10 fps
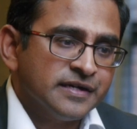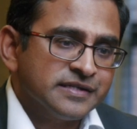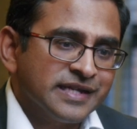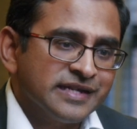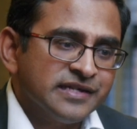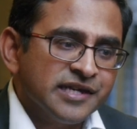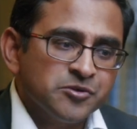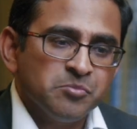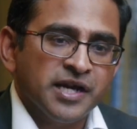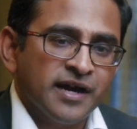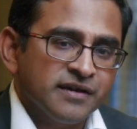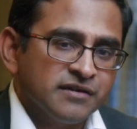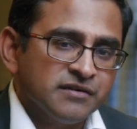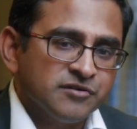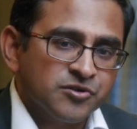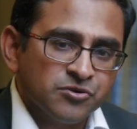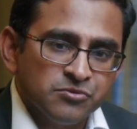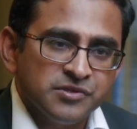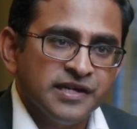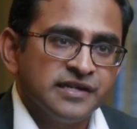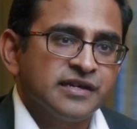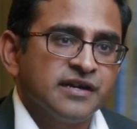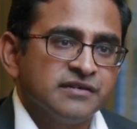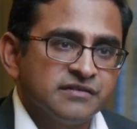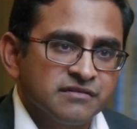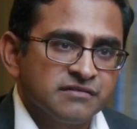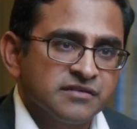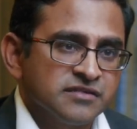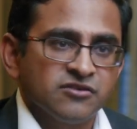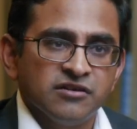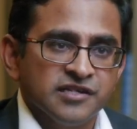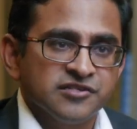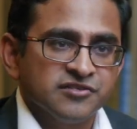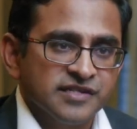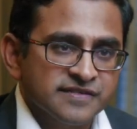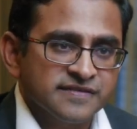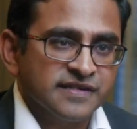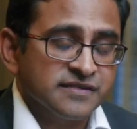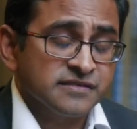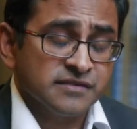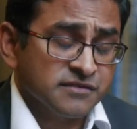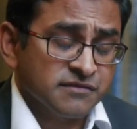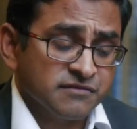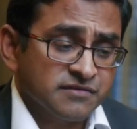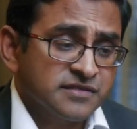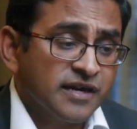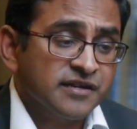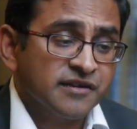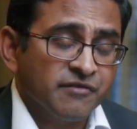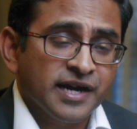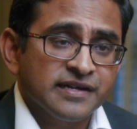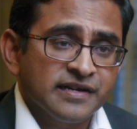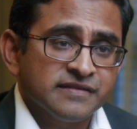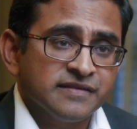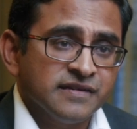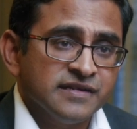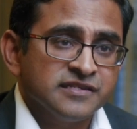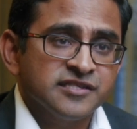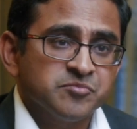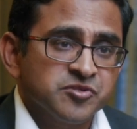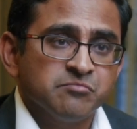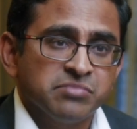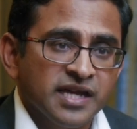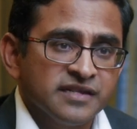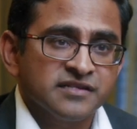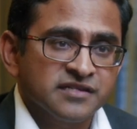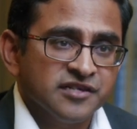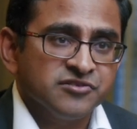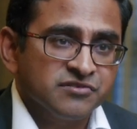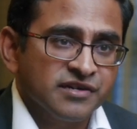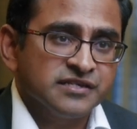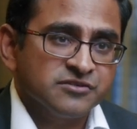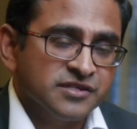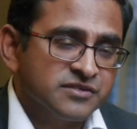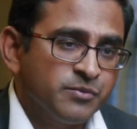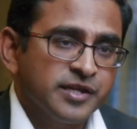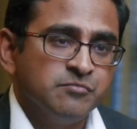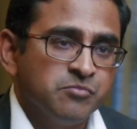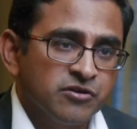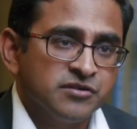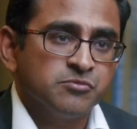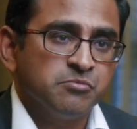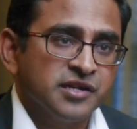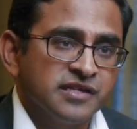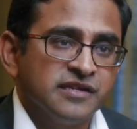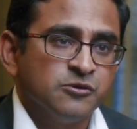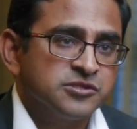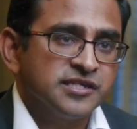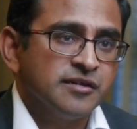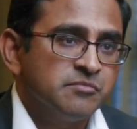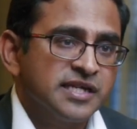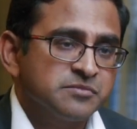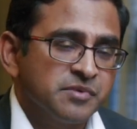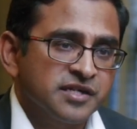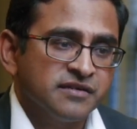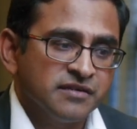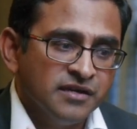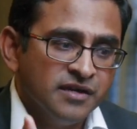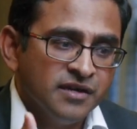that need to be handled through the entire consolidation exercise, starting right at the inception planning stage, right? So it's very important to bring the OCM aspect in,